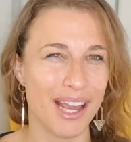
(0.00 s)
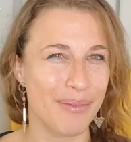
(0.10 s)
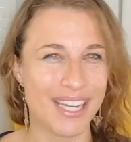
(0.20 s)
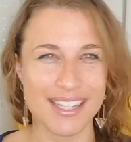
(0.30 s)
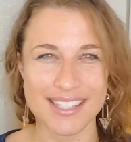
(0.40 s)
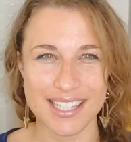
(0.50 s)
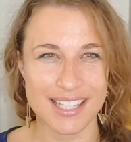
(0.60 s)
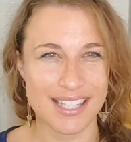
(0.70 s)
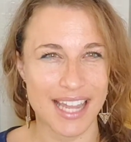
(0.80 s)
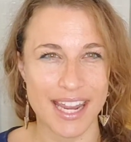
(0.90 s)
I mean, it's the
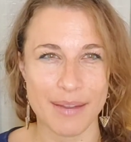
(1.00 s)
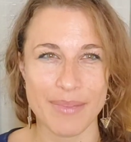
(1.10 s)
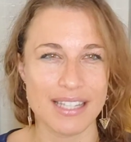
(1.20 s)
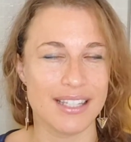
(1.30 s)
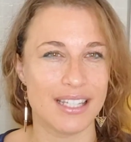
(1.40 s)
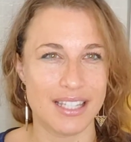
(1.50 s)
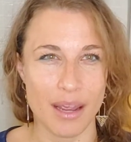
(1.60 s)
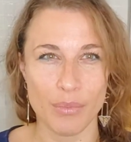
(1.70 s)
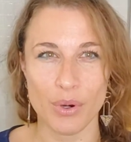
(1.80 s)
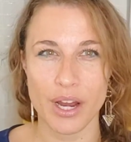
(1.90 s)
same as
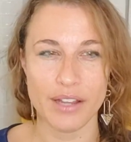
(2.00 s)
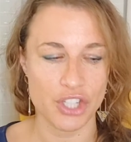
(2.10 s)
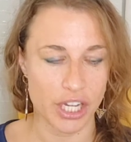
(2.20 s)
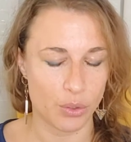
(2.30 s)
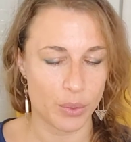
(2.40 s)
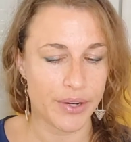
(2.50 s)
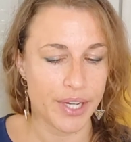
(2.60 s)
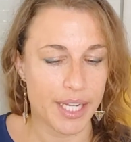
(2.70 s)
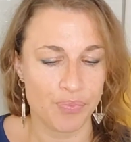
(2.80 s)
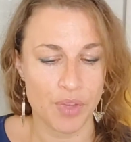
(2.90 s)
December and
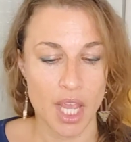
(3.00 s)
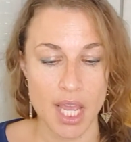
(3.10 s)
January.